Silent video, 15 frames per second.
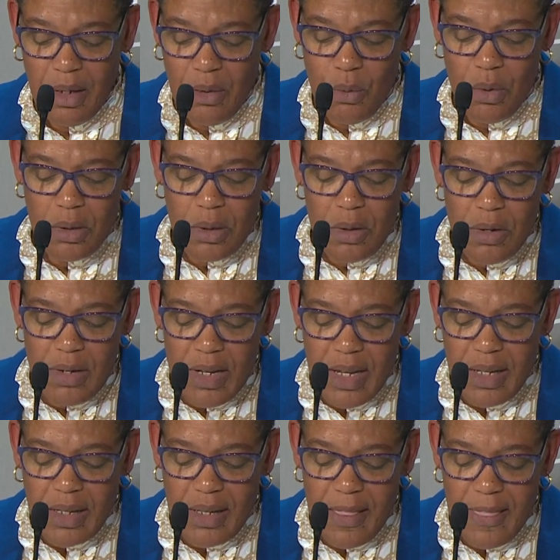We're
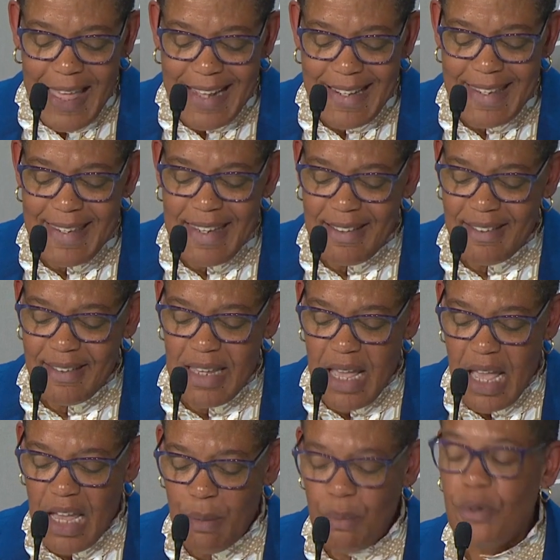learning that
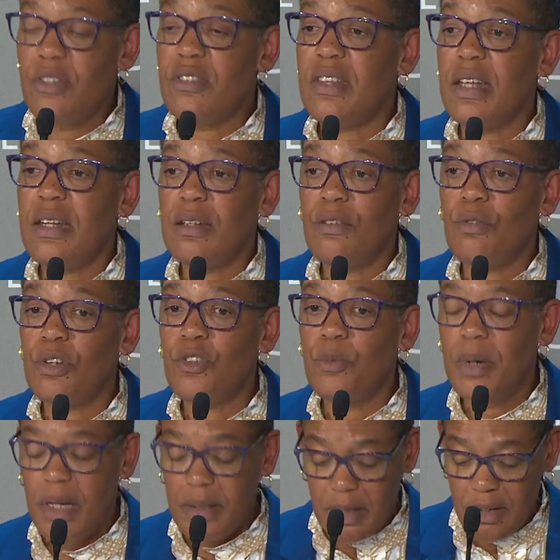68% of
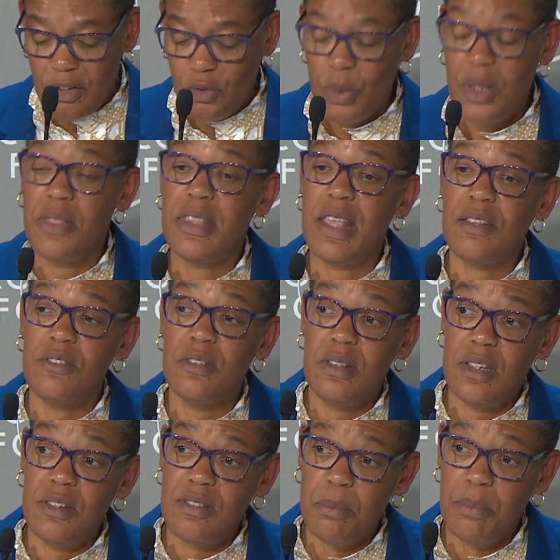respondents with
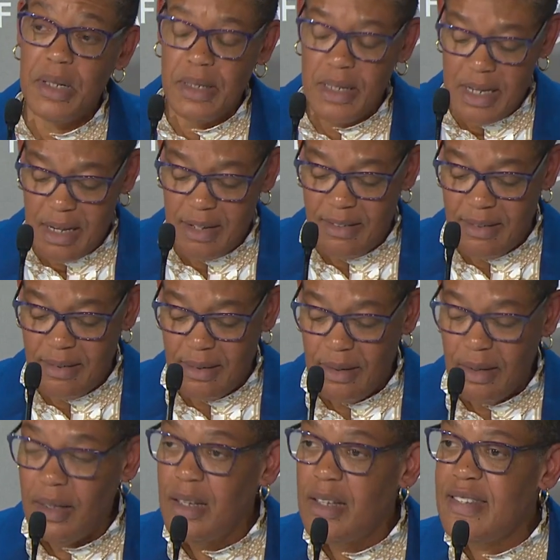disabilities,
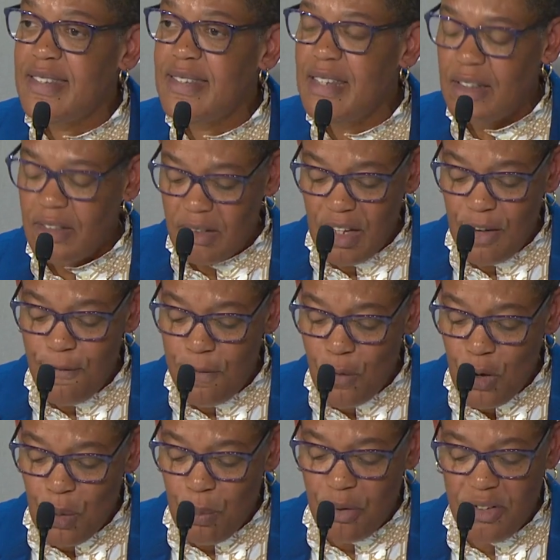
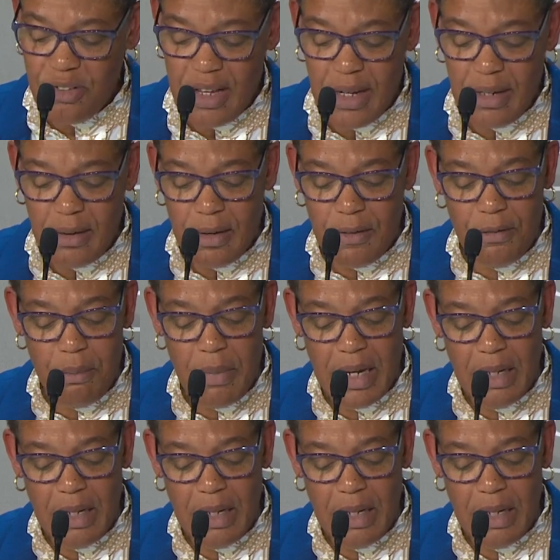64% of